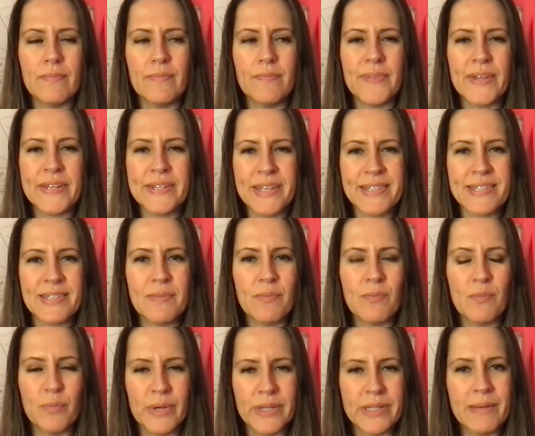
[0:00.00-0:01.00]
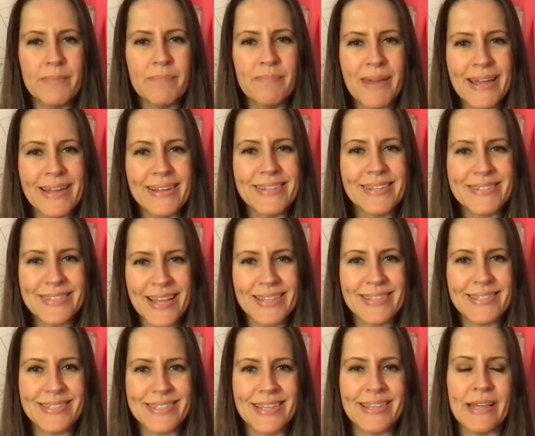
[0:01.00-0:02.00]
doesn't really make
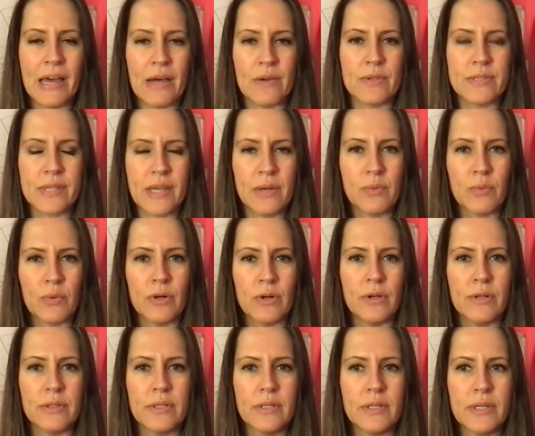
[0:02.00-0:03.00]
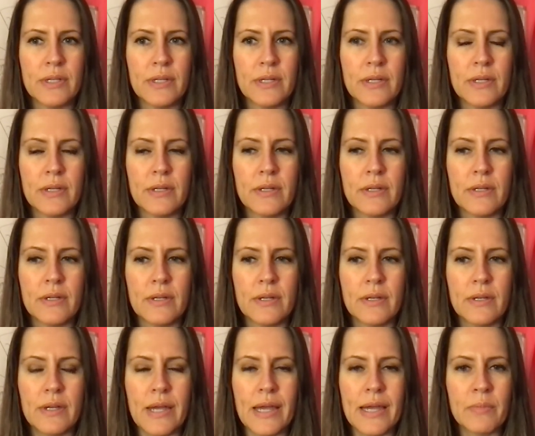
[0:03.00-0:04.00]
sense to the outside world.
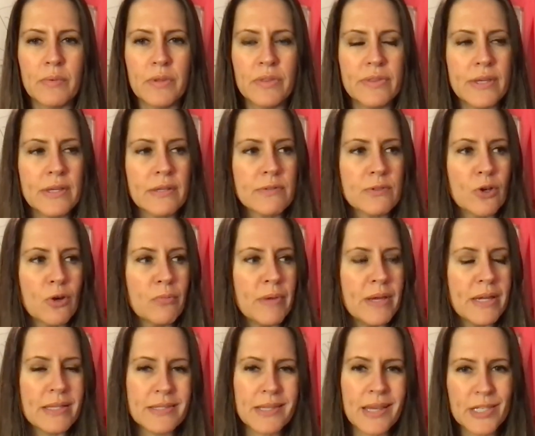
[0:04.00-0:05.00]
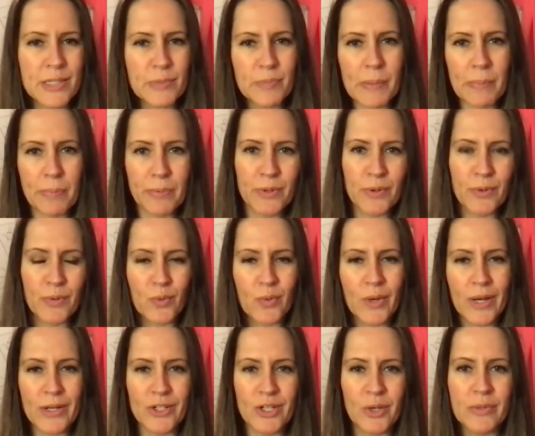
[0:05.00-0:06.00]
And when things don't make sense, people don't
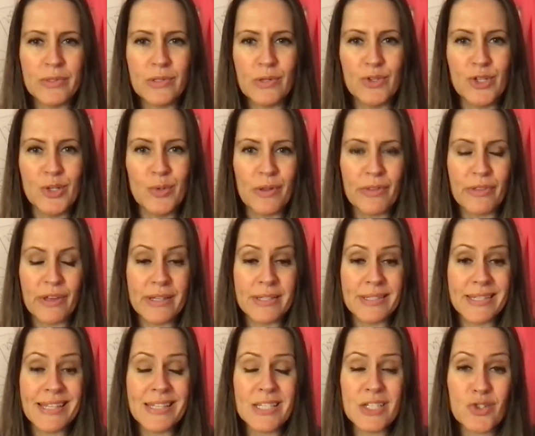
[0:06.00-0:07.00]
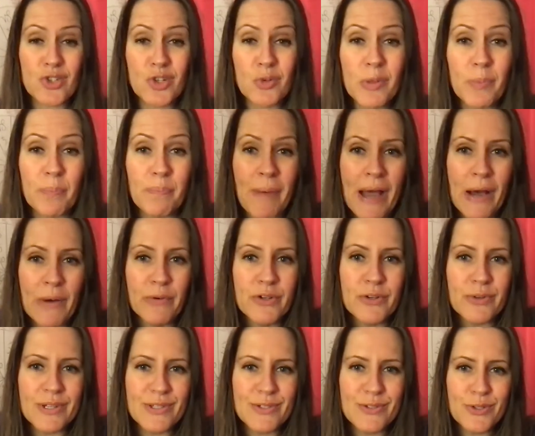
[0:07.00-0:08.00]
quite know what to do with us. It's true with
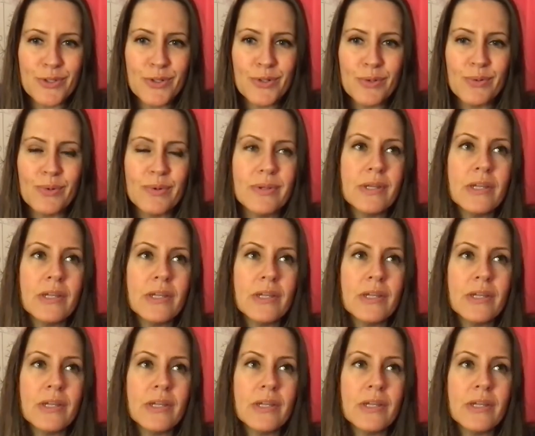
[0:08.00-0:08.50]
boundaries too.